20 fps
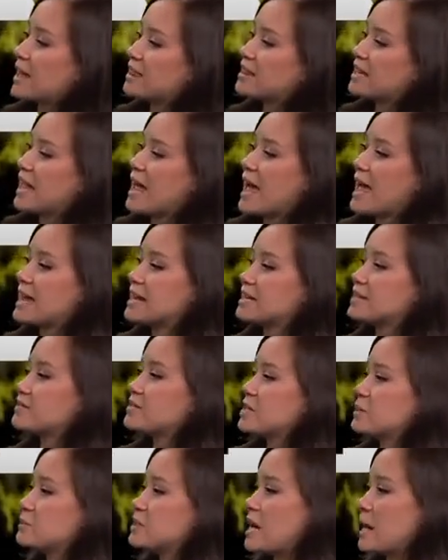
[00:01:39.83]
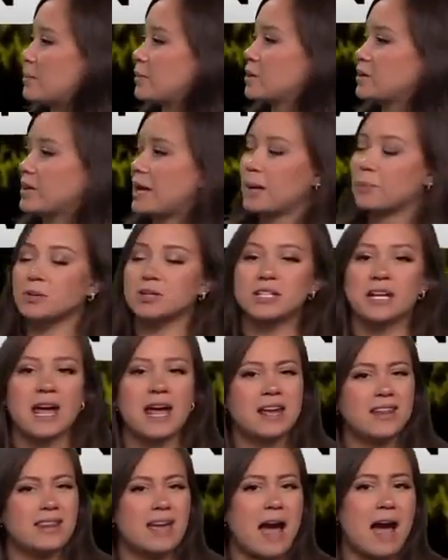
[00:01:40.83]
at the end of September. Labor
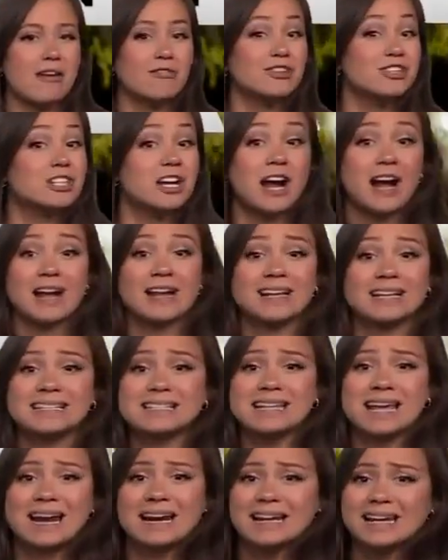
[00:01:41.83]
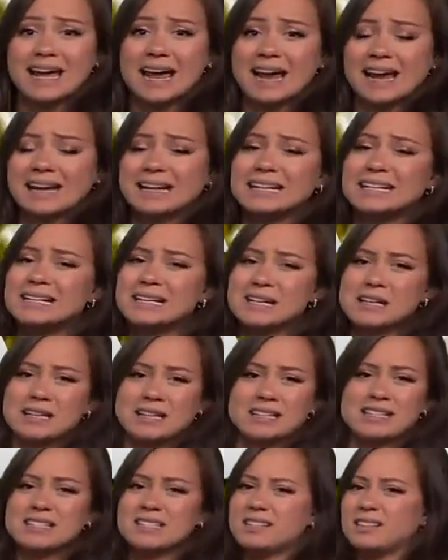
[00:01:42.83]
Day, the average high is 88.
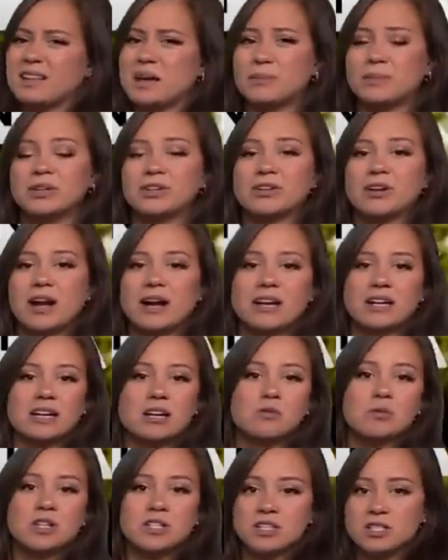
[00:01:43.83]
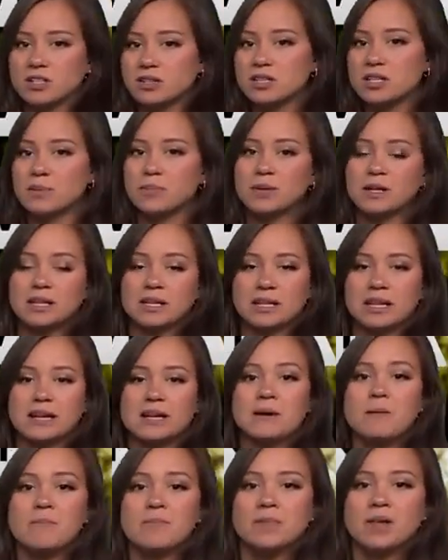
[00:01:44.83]
That's still up near 90. We still typically
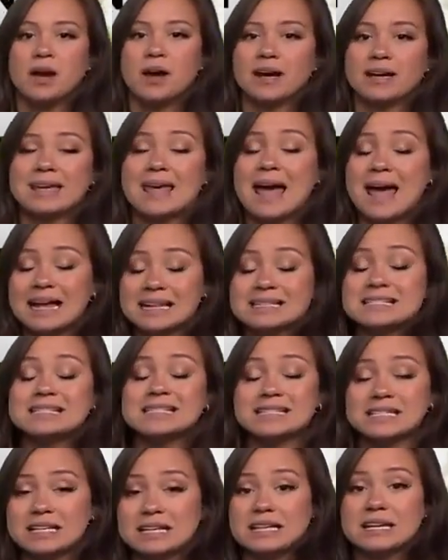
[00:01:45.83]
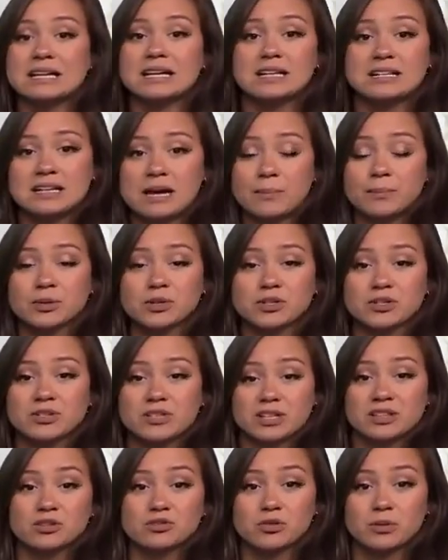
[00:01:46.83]
uh, can see temperatures
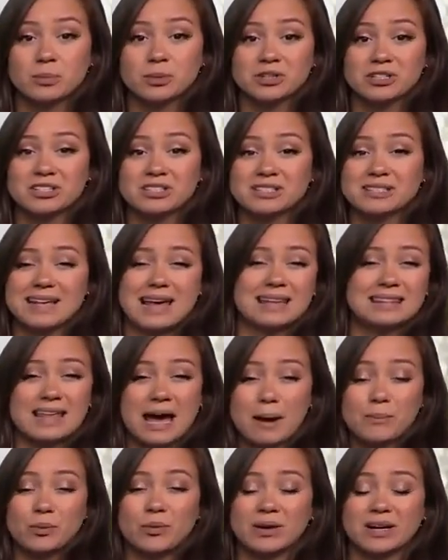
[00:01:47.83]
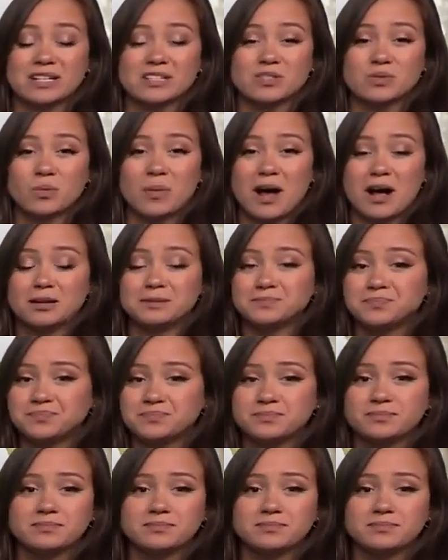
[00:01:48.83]
in the triple digits at that point as well.